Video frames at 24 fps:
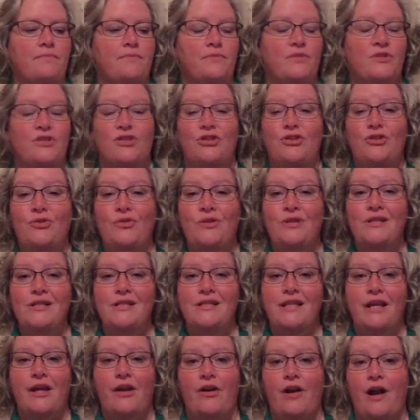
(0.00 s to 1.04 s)
Students
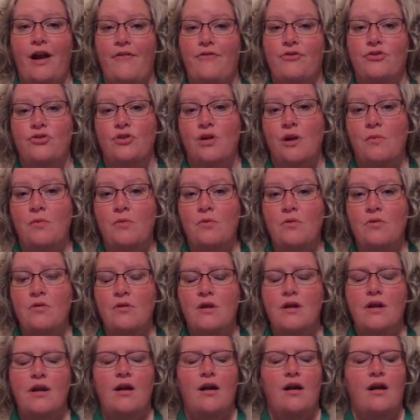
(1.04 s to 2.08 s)
that are having trouble,
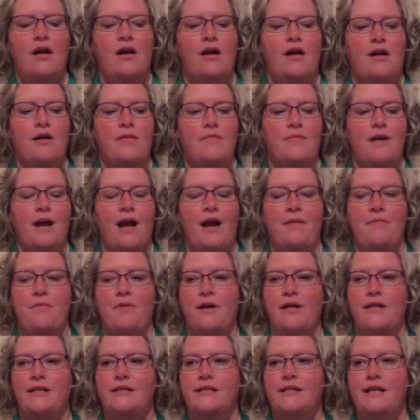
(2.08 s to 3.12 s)
I
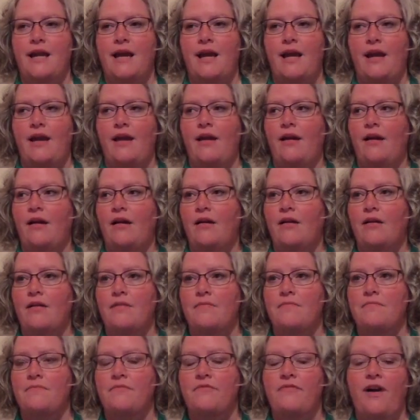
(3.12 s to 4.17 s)
might say
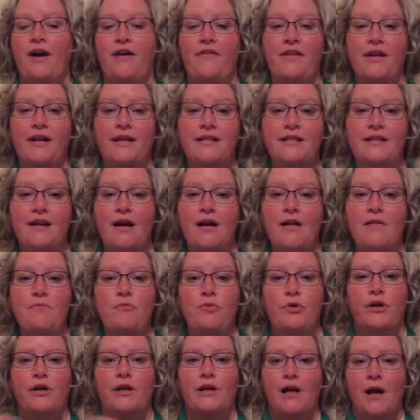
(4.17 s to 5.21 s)
5 at a time, we're
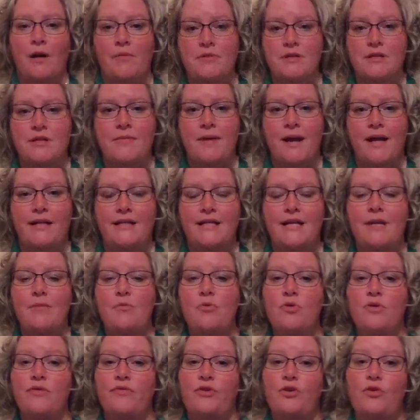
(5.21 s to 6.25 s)
going to come to the back
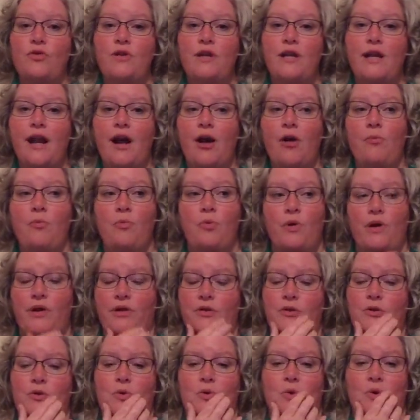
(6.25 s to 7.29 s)
table. If you need help with
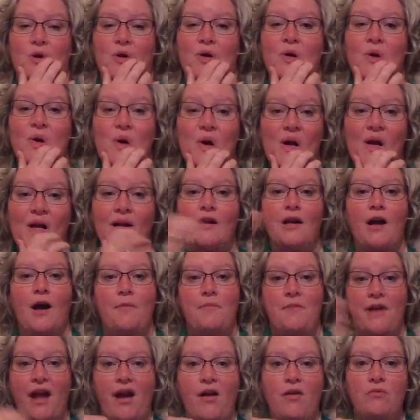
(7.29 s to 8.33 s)
your hook, come
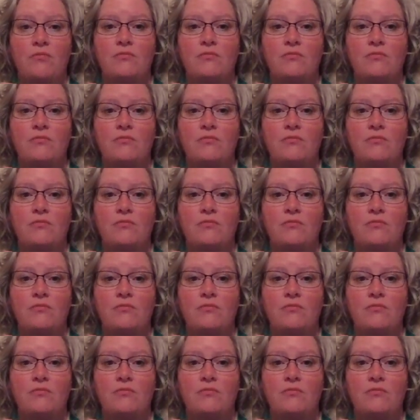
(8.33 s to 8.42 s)
now.